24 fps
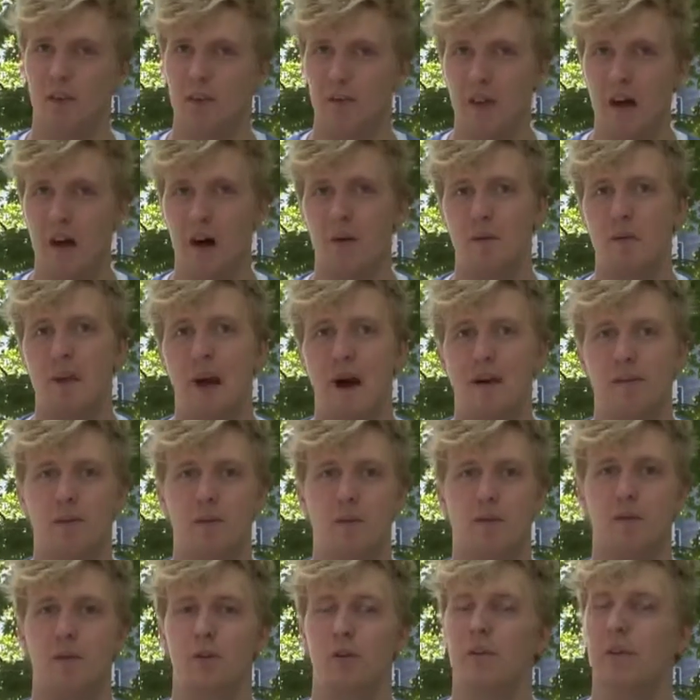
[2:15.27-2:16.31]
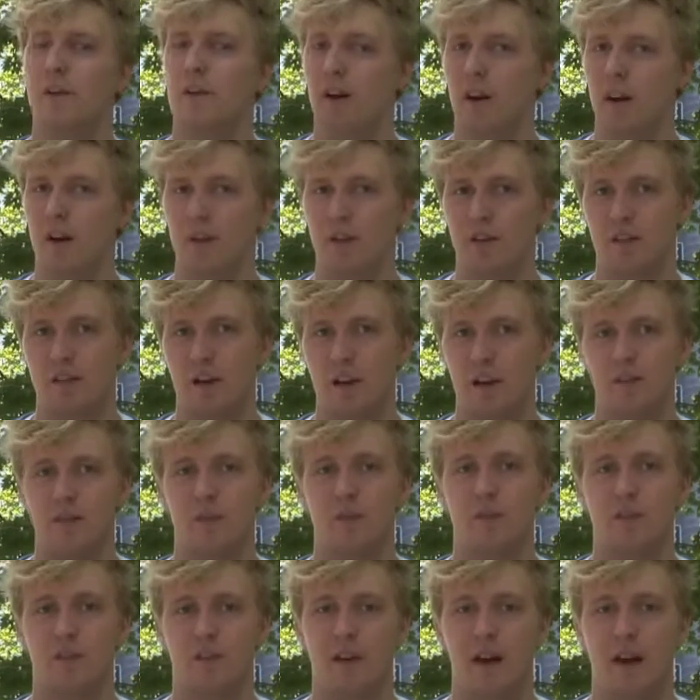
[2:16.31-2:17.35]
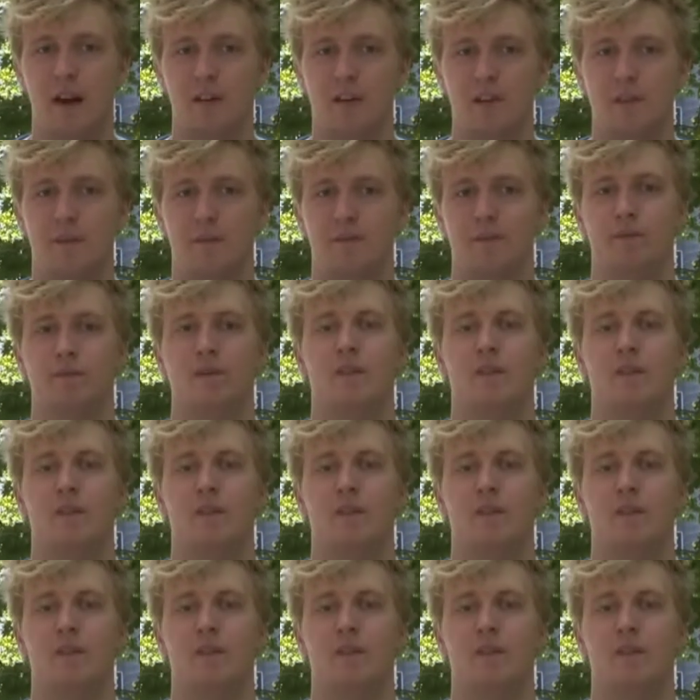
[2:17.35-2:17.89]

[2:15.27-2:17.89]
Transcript: them down and having them do the entire design from scratch.